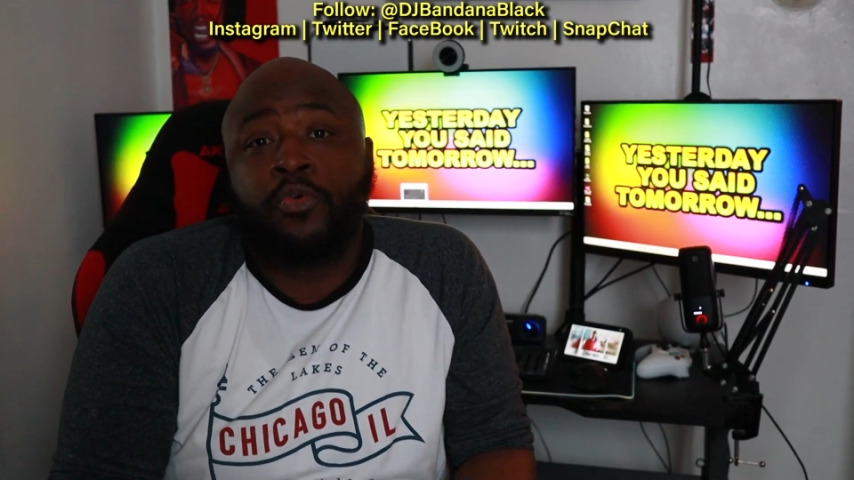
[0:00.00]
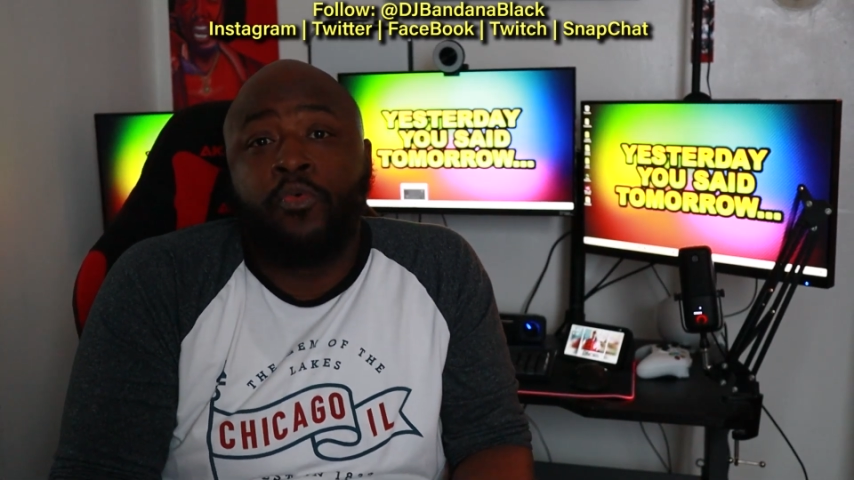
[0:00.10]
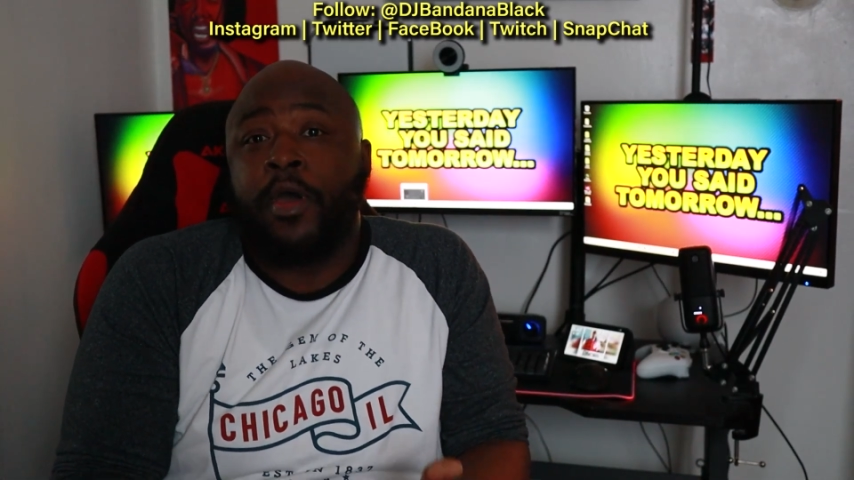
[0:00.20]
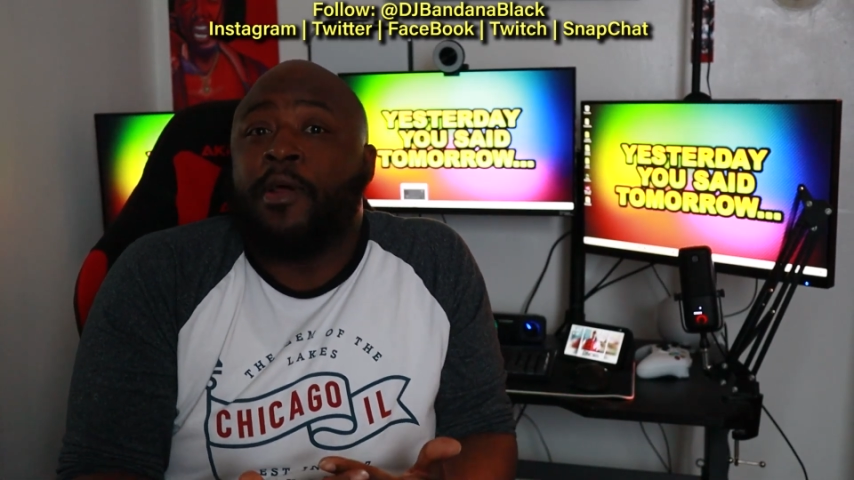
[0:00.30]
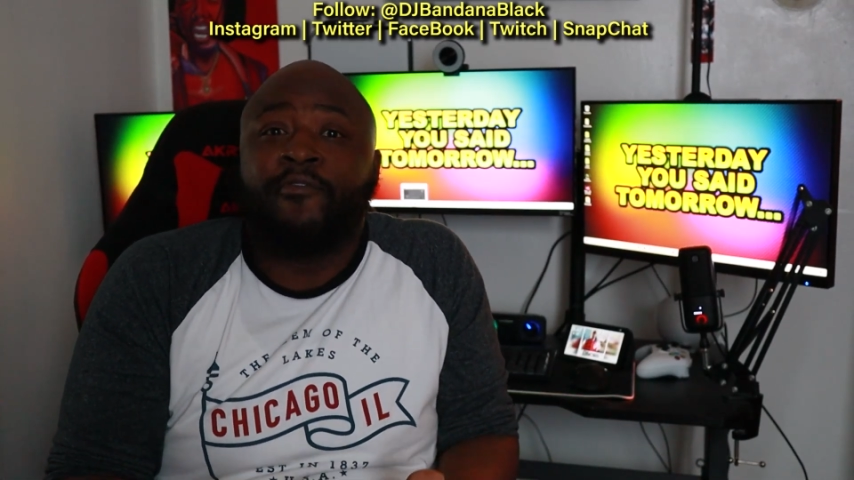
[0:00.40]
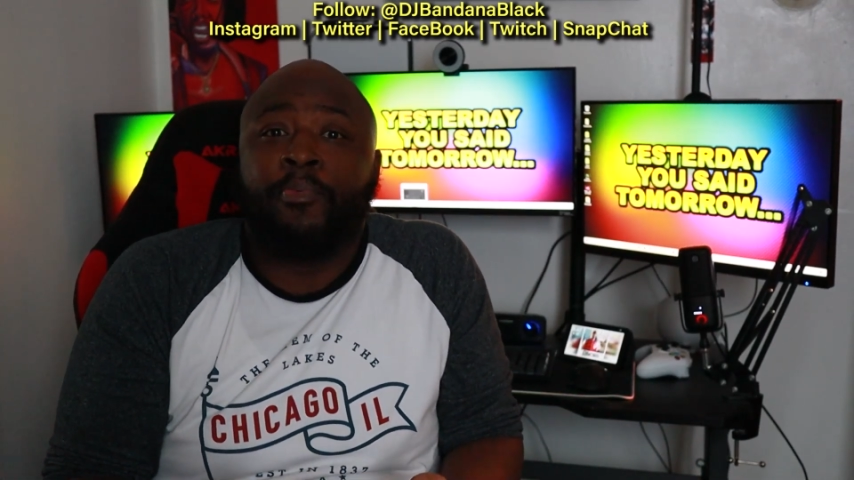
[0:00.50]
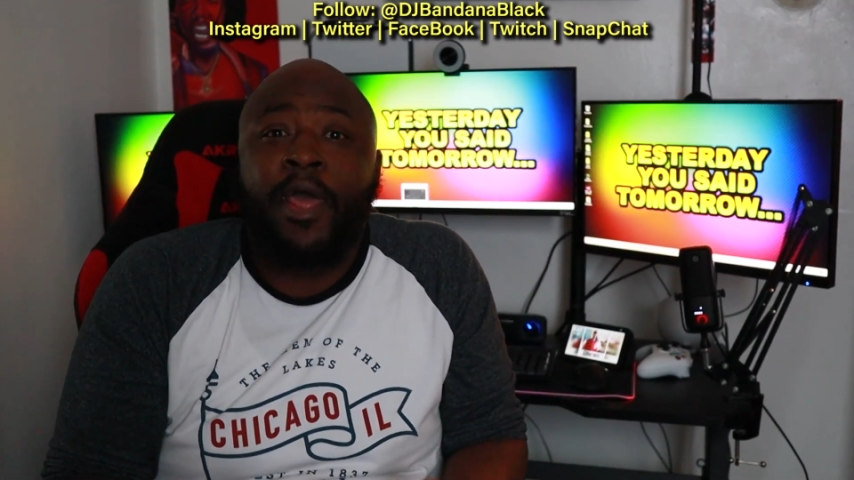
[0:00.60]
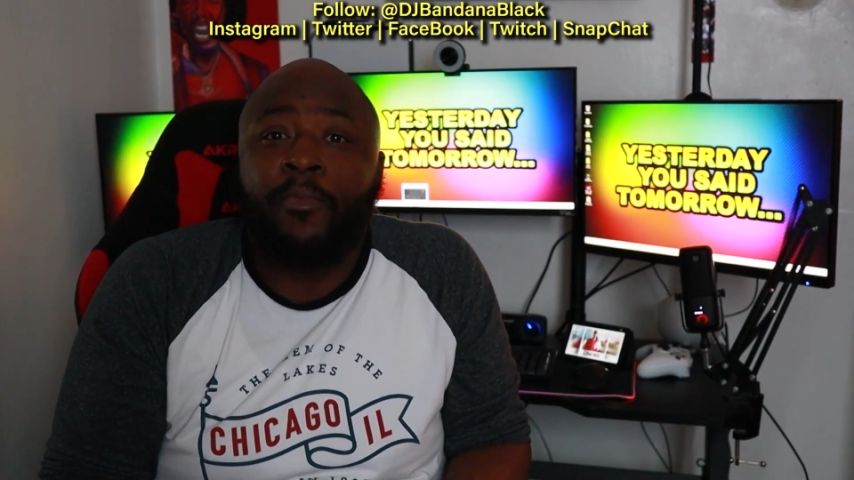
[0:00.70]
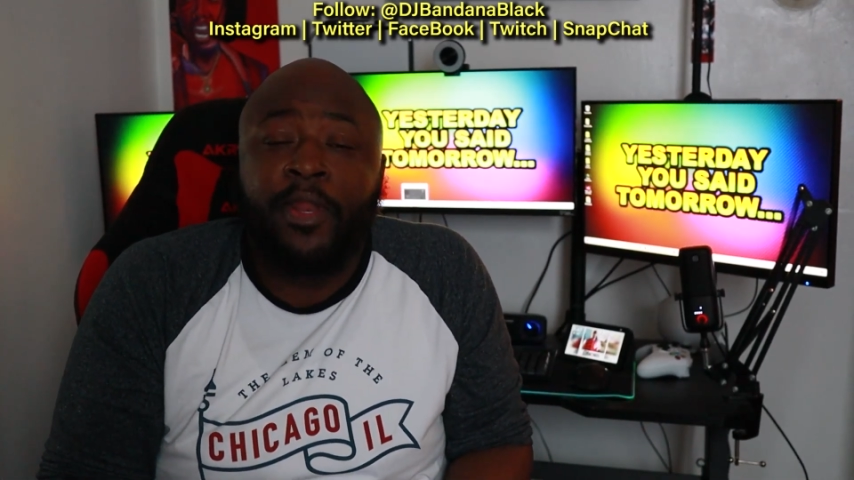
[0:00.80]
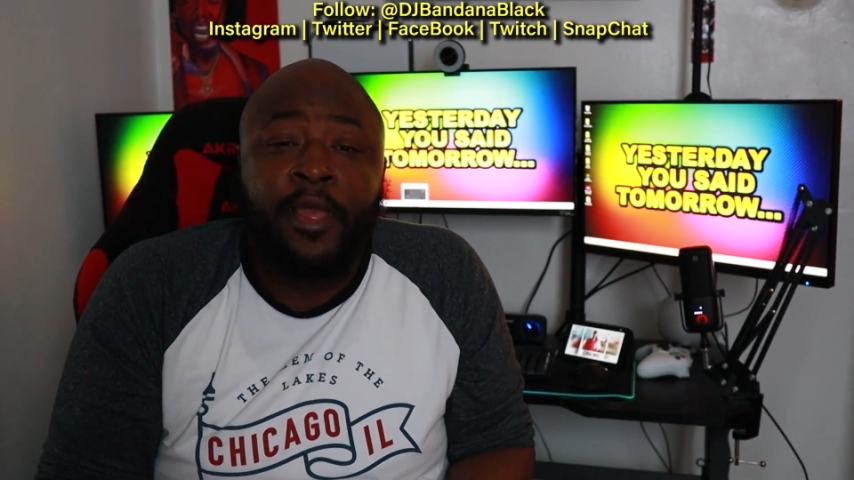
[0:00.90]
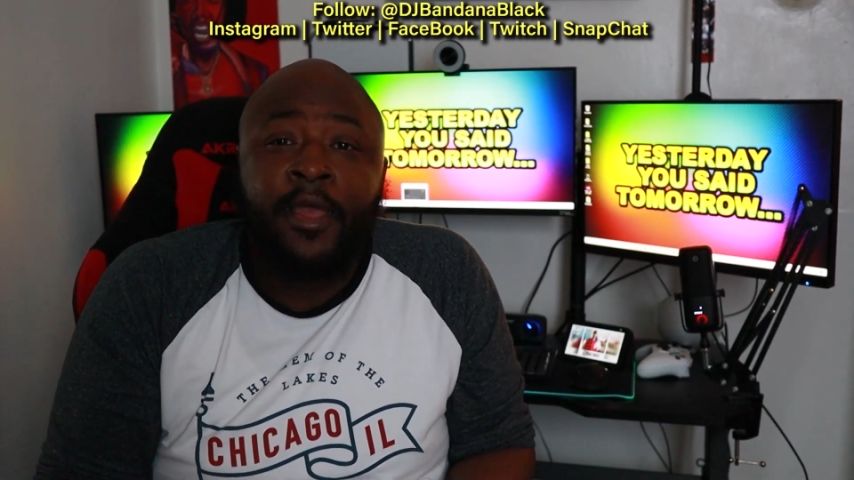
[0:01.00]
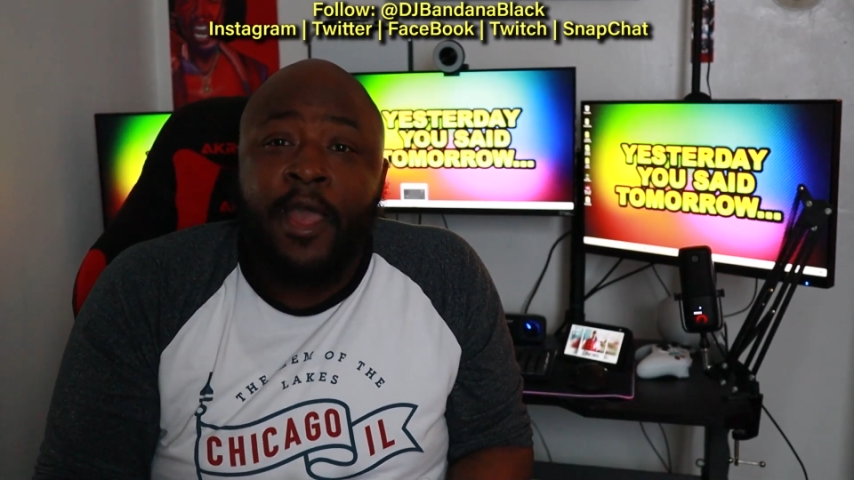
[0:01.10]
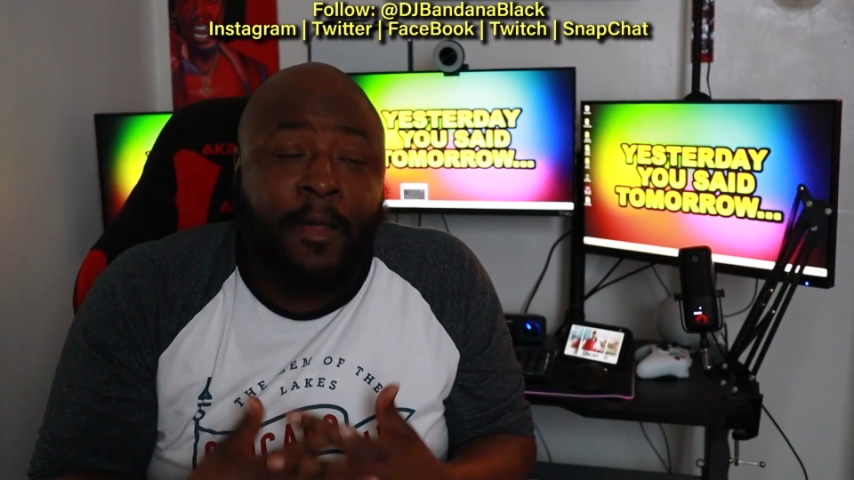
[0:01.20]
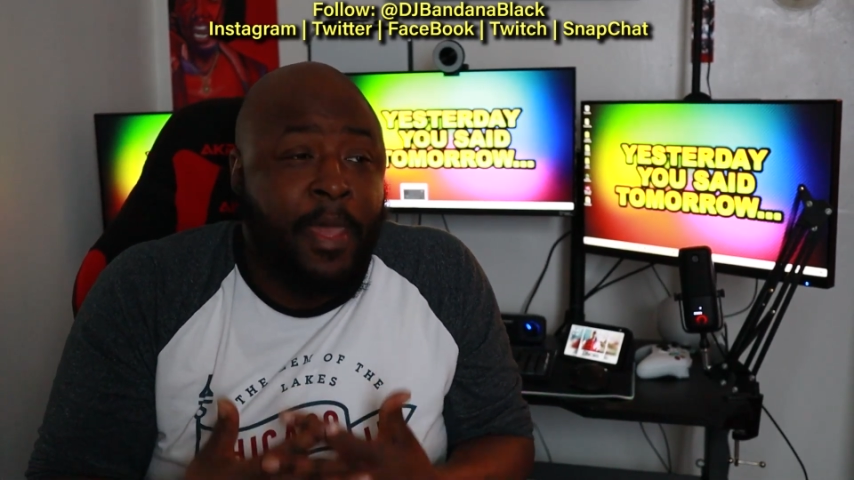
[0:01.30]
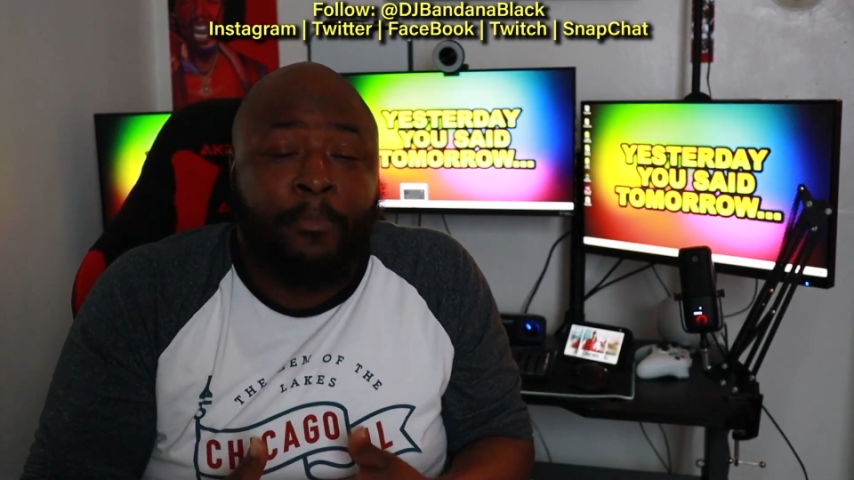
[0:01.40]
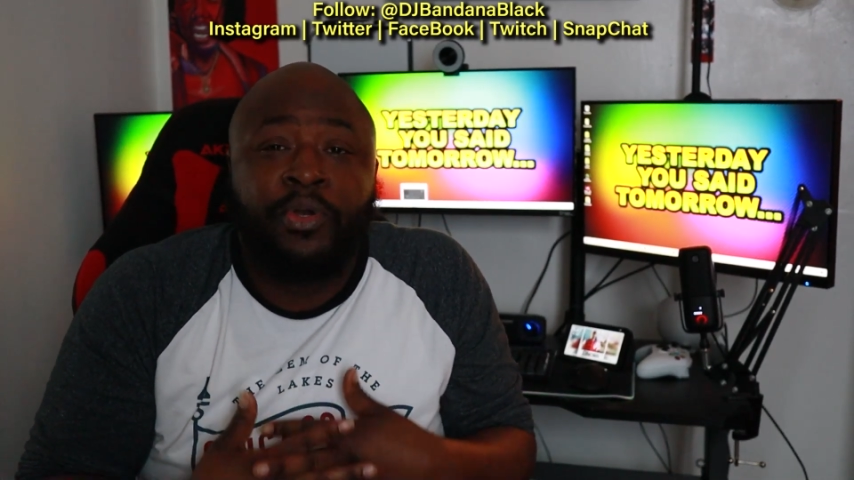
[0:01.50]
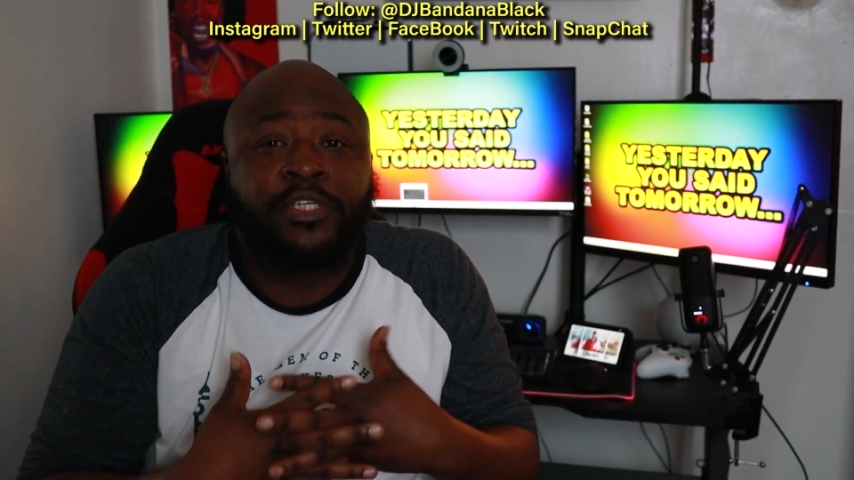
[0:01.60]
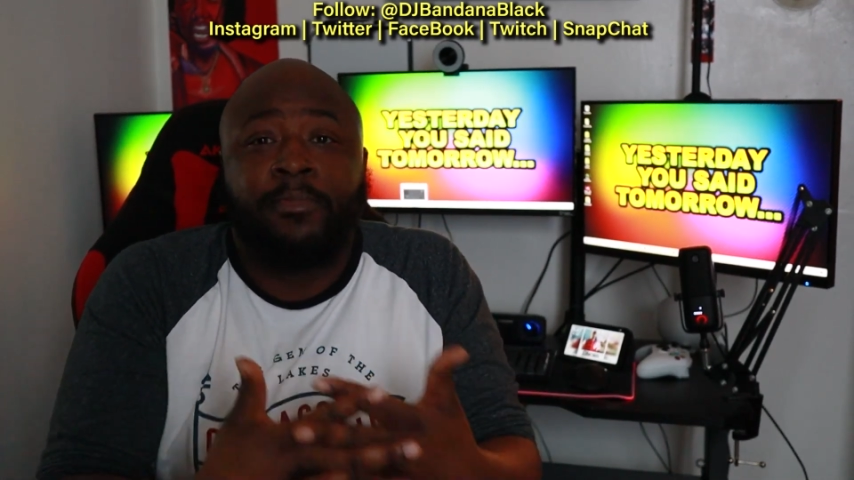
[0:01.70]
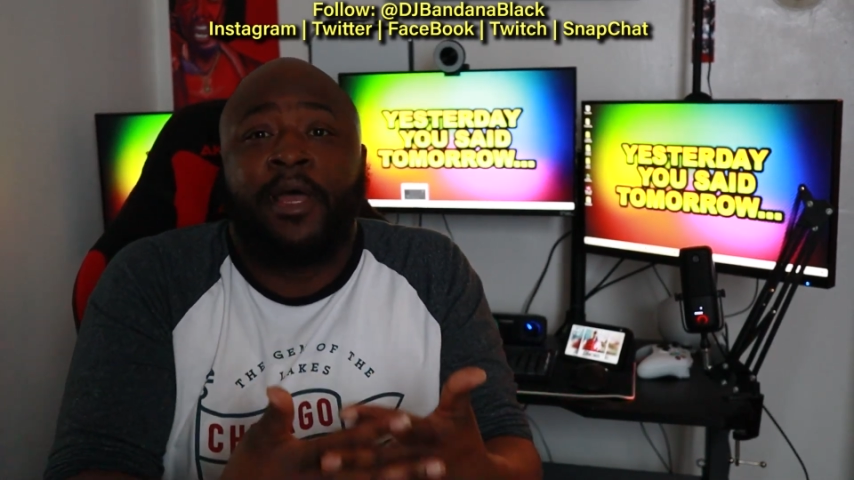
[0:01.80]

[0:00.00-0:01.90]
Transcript: cool i don't have a problem with it i'm not pushing